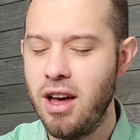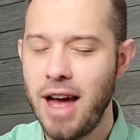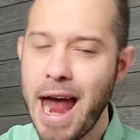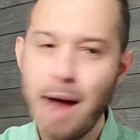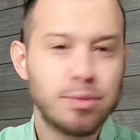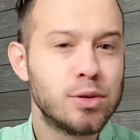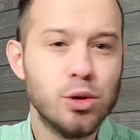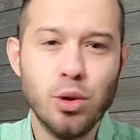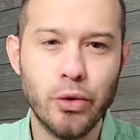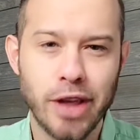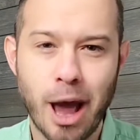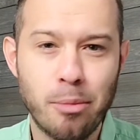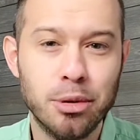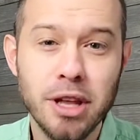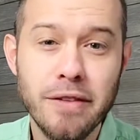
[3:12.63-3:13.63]

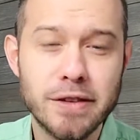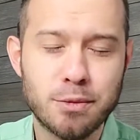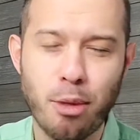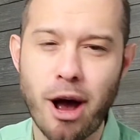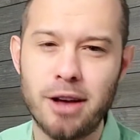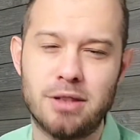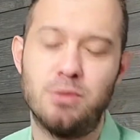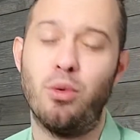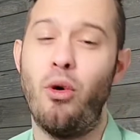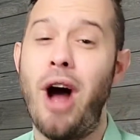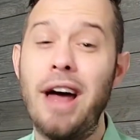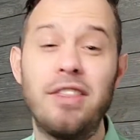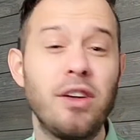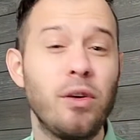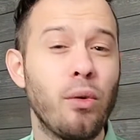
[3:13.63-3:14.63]
Absolutely. I believe it's possible.
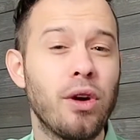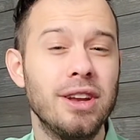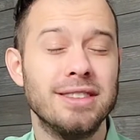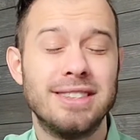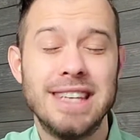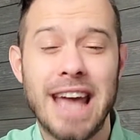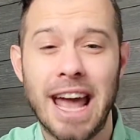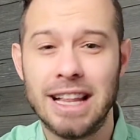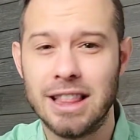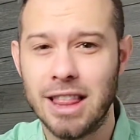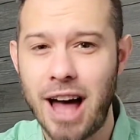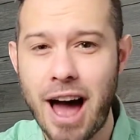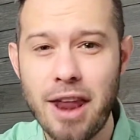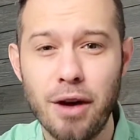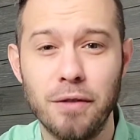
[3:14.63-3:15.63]
I think we're going to see a
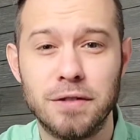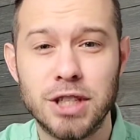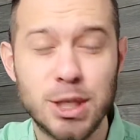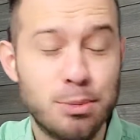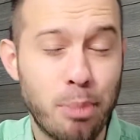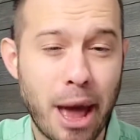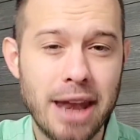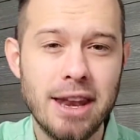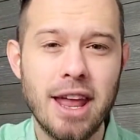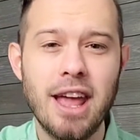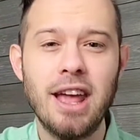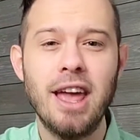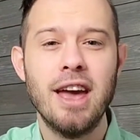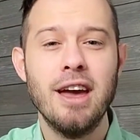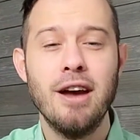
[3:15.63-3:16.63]
lot of
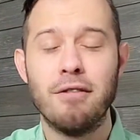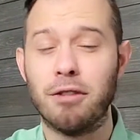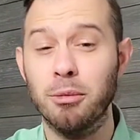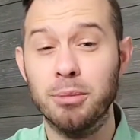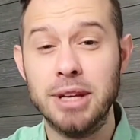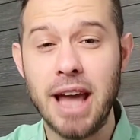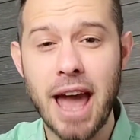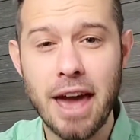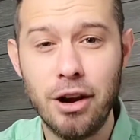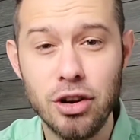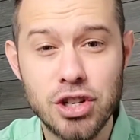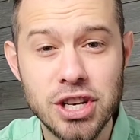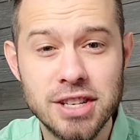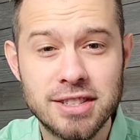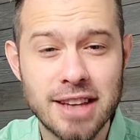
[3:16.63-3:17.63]
spending from the
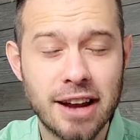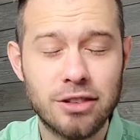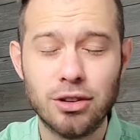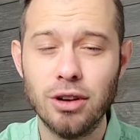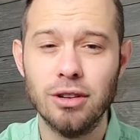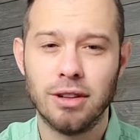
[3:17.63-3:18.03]
energy sector,